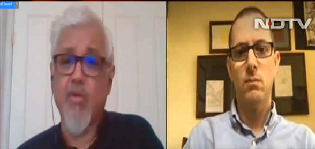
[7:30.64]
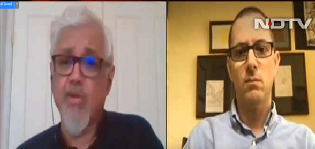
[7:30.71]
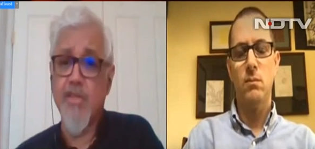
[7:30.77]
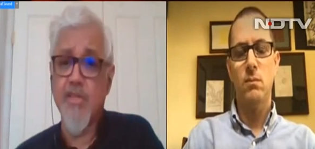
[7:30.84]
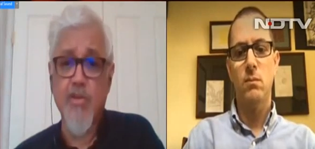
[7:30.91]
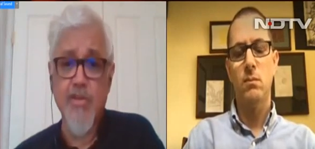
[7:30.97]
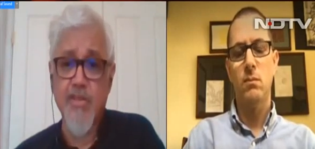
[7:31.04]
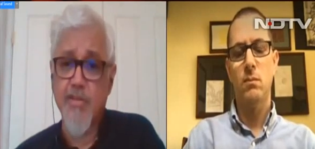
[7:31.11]

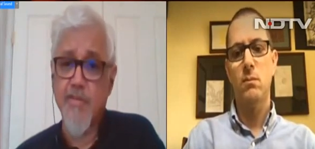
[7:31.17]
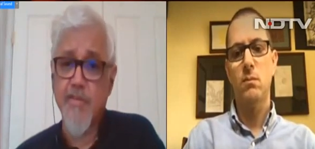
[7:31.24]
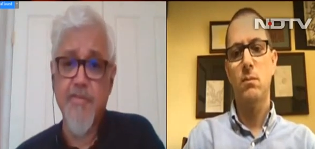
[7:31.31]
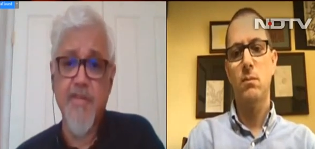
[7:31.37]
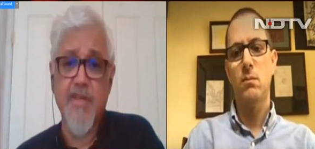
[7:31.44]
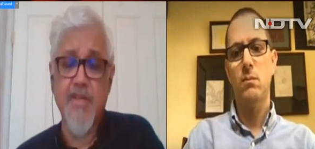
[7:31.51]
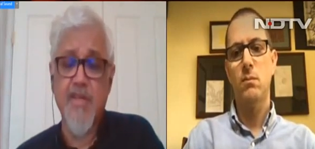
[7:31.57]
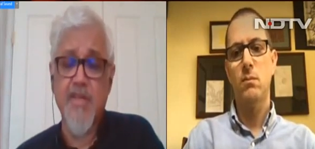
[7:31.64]
Speaker 1: all sorts
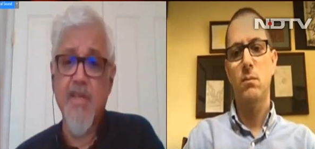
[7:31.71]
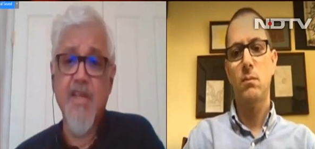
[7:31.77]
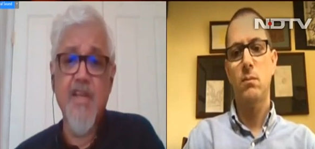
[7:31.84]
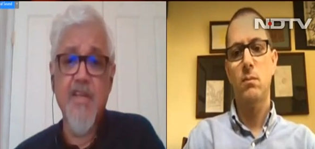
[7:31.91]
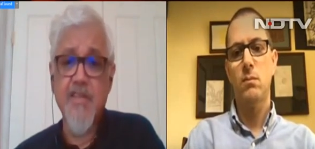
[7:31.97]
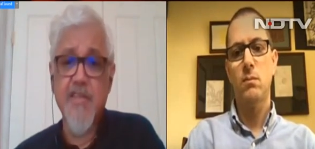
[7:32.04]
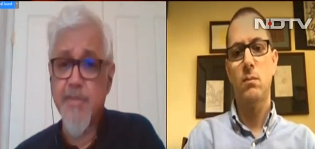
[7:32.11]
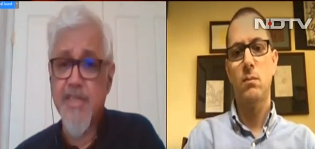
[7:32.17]
of
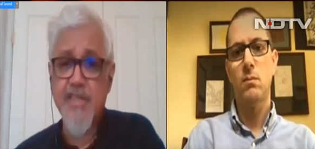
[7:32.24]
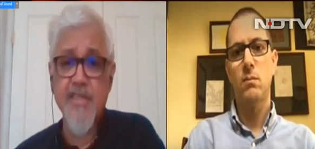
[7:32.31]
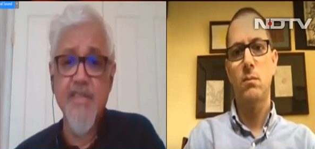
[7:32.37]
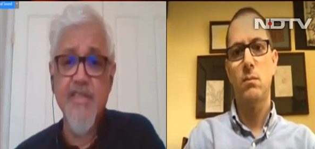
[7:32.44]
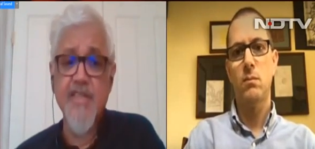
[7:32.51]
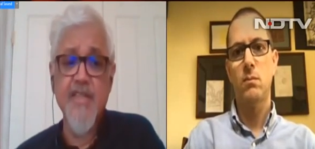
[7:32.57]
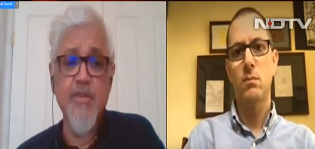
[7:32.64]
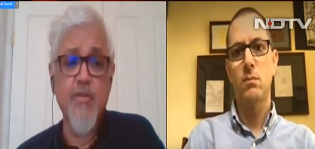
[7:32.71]

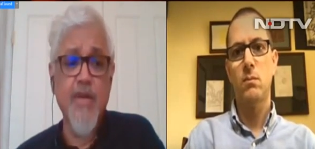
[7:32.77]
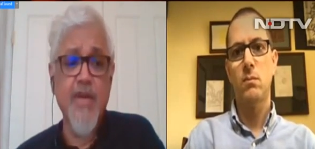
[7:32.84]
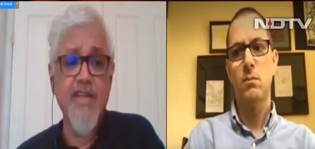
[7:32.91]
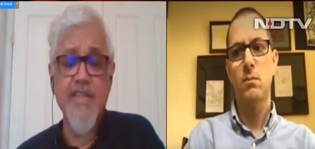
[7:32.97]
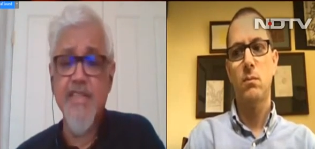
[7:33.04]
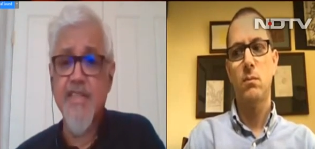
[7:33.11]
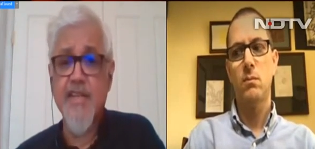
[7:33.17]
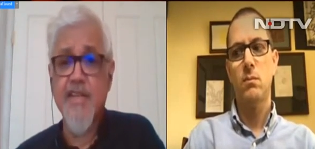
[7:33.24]
commissions and
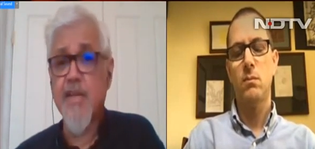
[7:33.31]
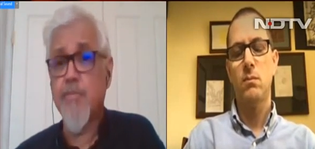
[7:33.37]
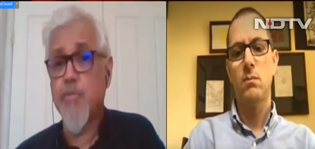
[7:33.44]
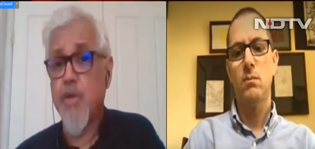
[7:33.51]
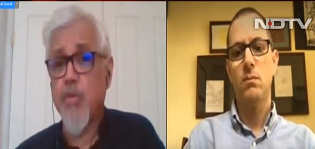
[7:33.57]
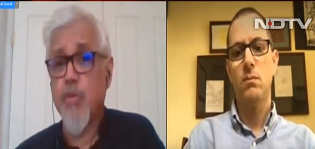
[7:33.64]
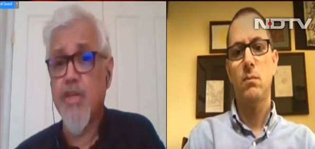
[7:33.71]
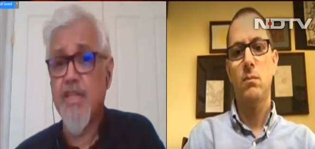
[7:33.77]
inquiries set
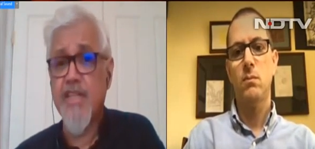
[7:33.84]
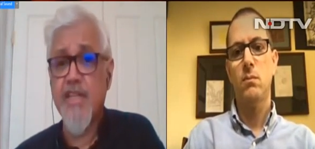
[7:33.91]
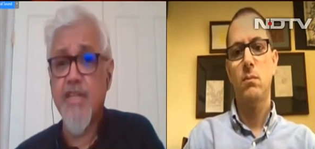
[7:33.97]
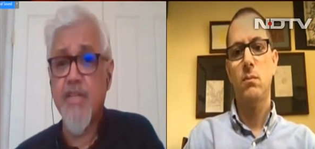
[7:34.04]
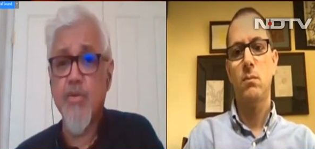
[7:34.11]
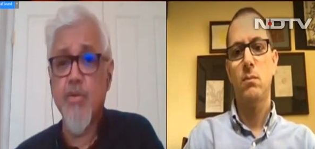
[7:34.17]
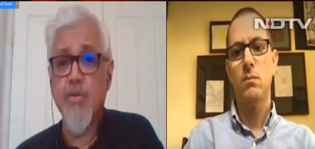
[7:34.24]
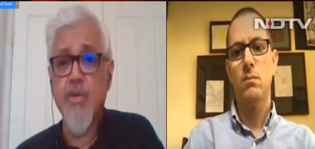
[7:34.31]
up. What did
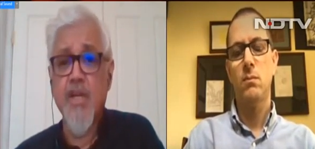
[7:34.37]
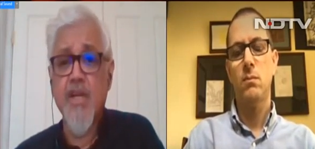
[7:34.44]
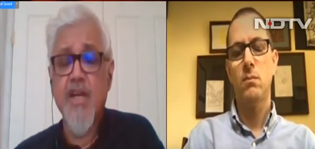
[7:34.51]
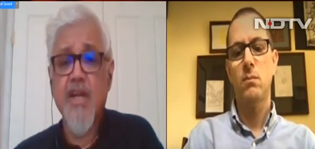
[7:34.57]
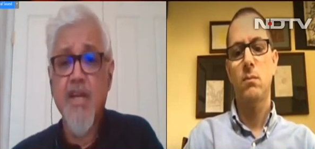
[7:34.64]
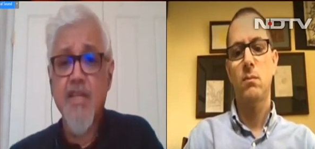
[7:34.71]
they do?